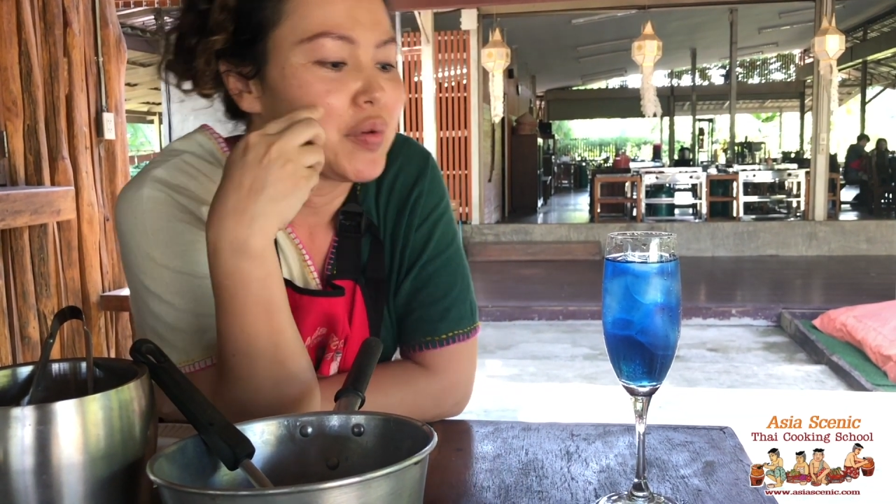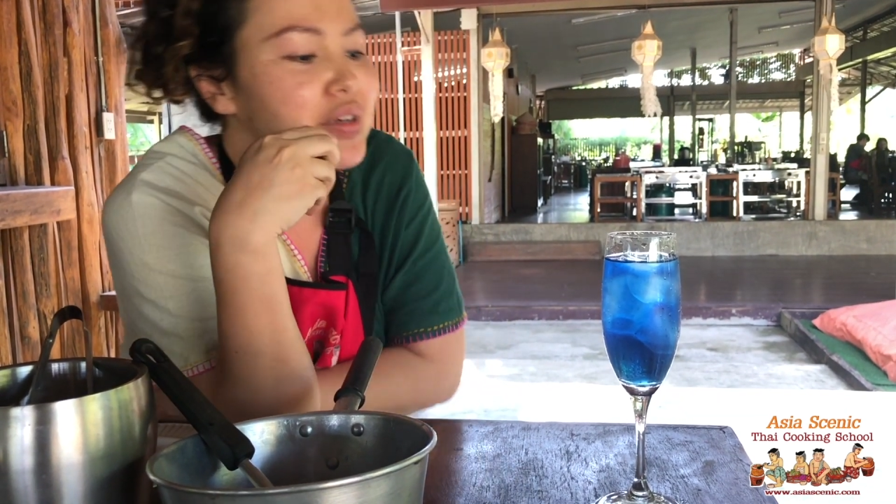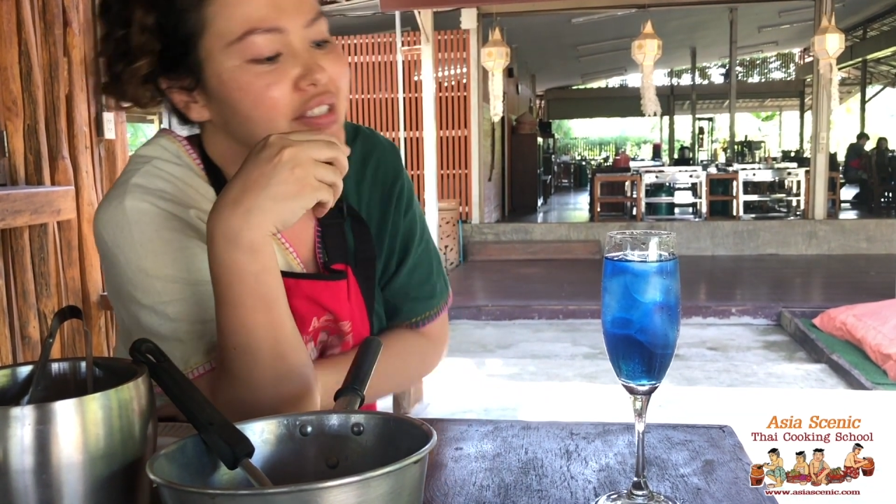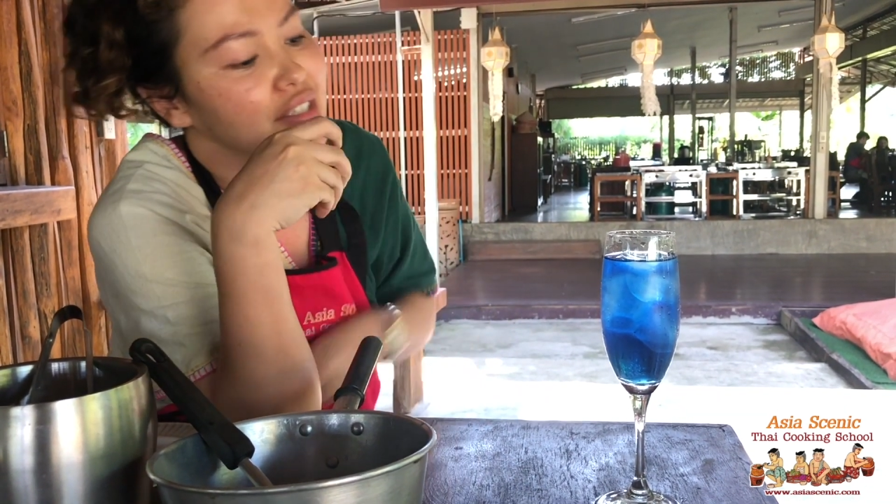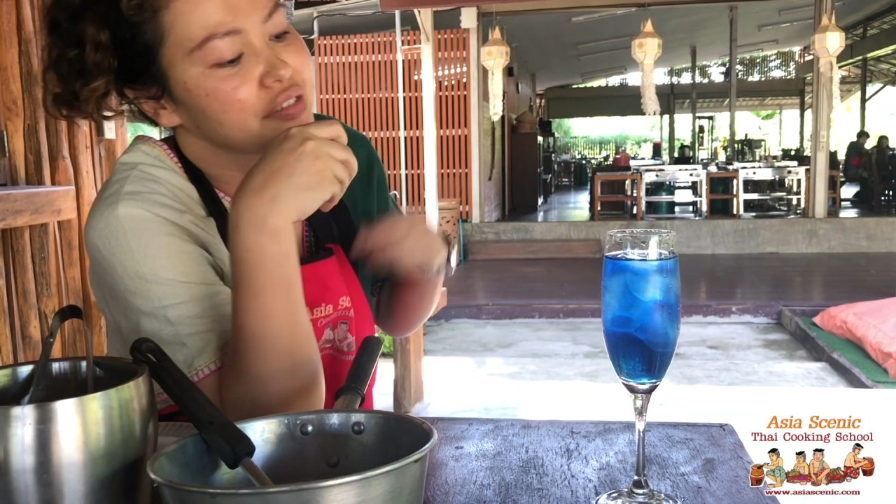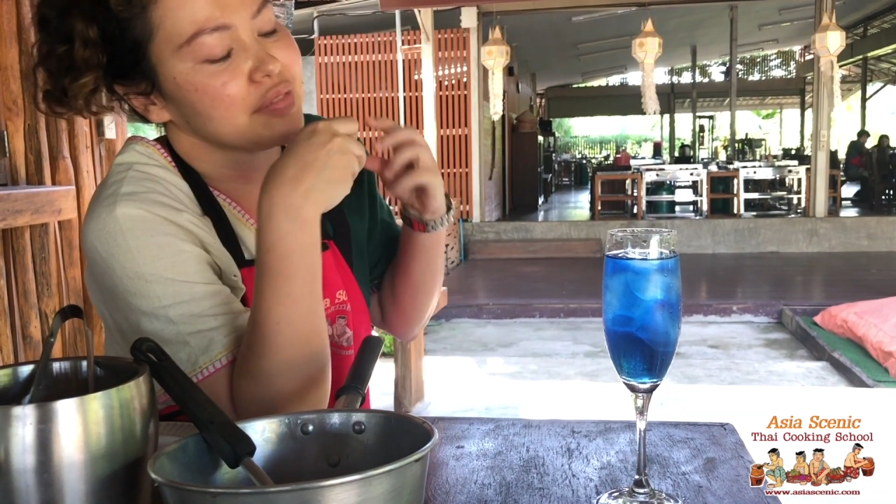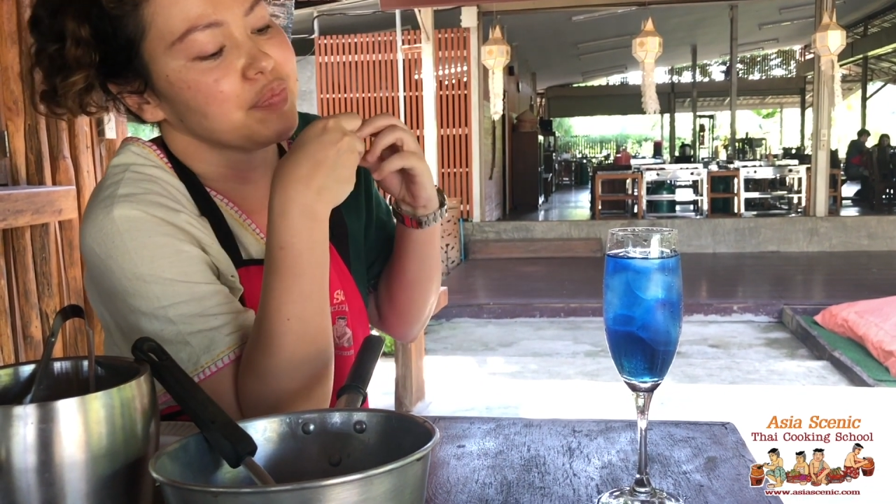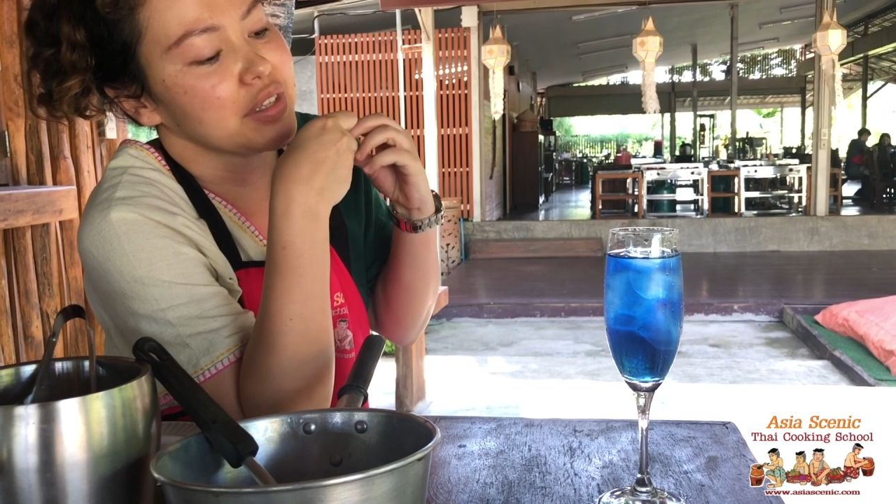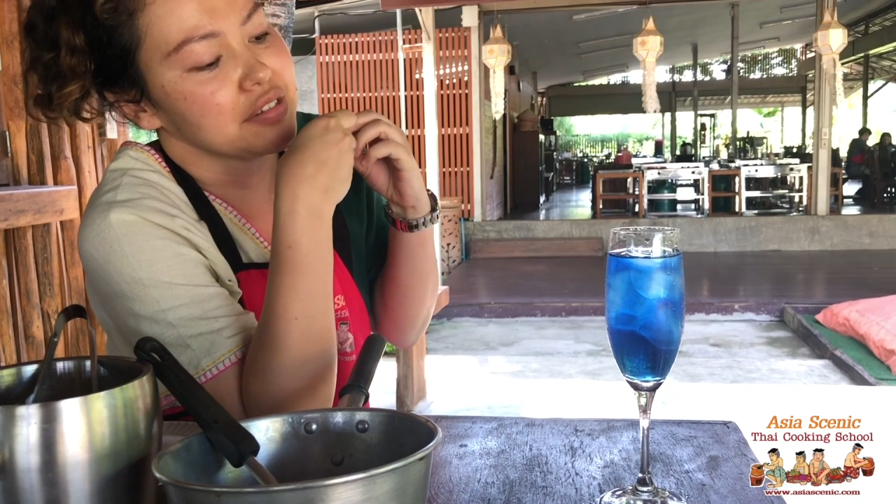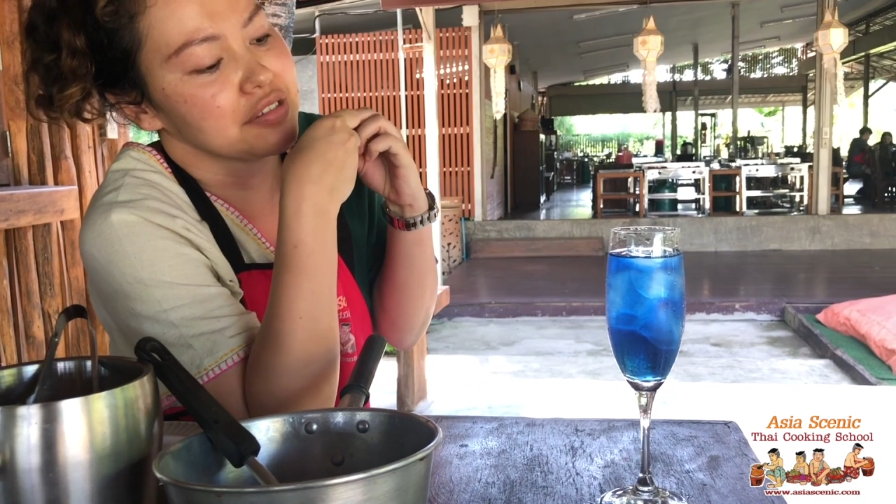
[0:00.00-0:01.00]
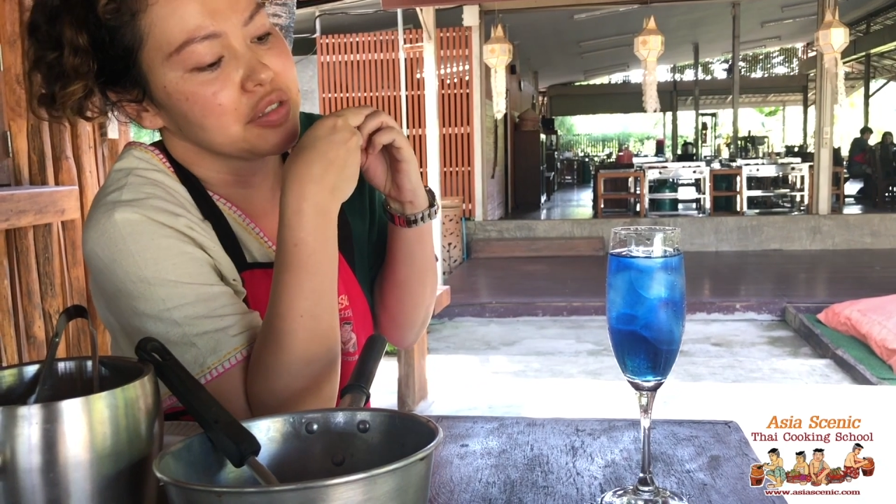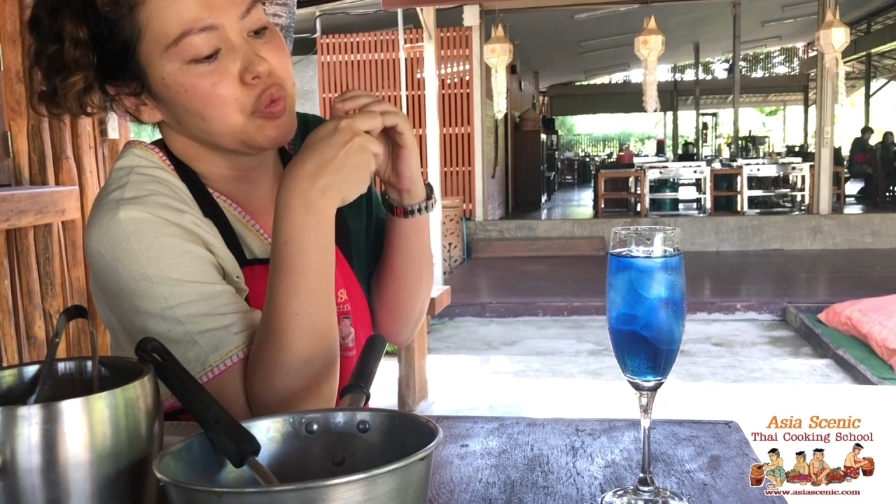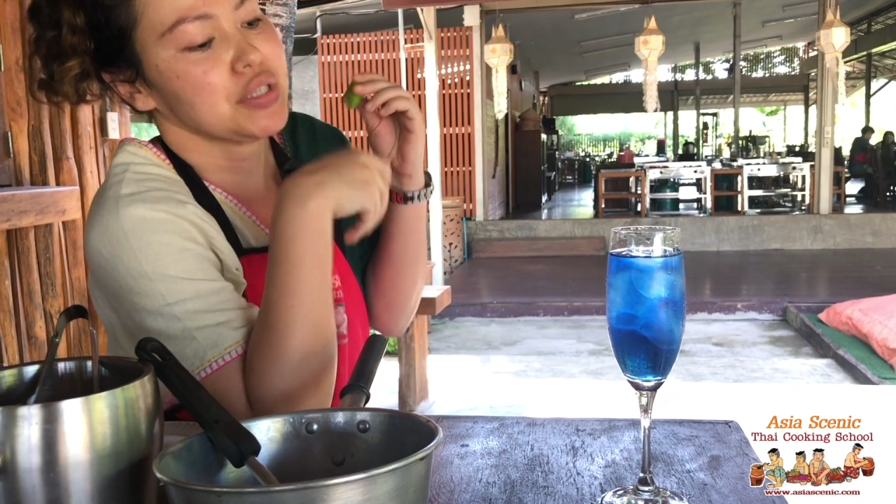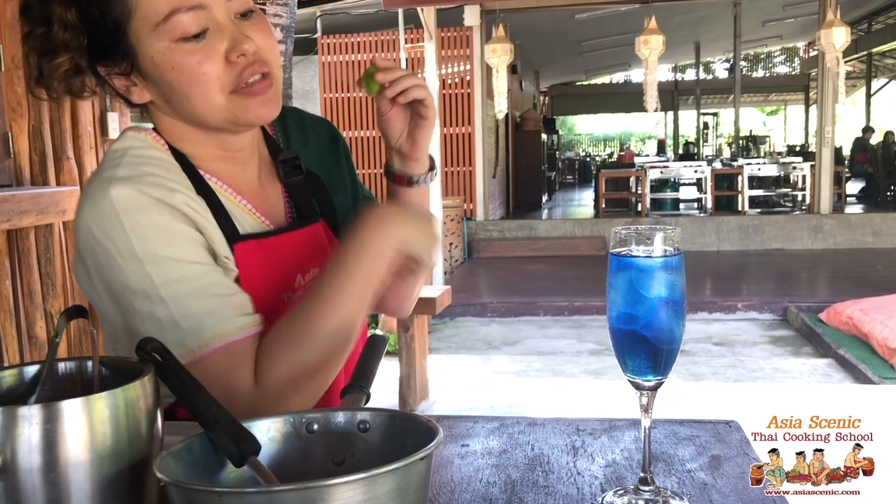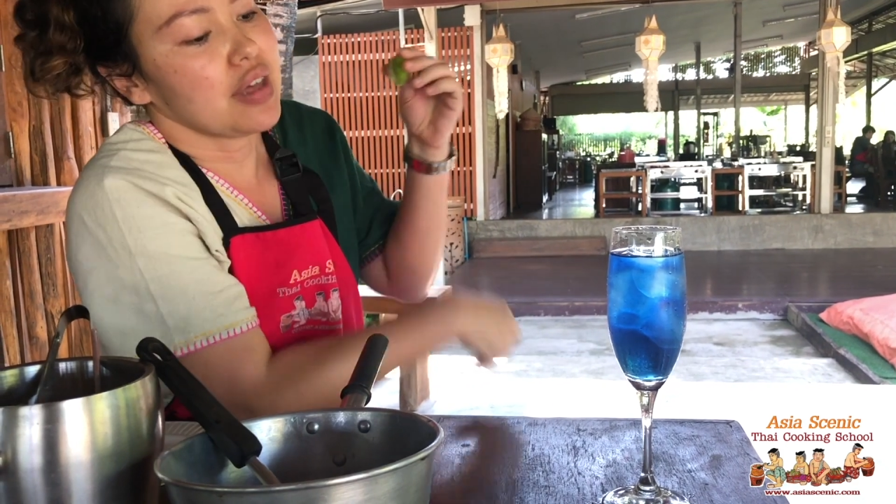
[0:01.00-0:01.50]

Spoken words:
we just squeeze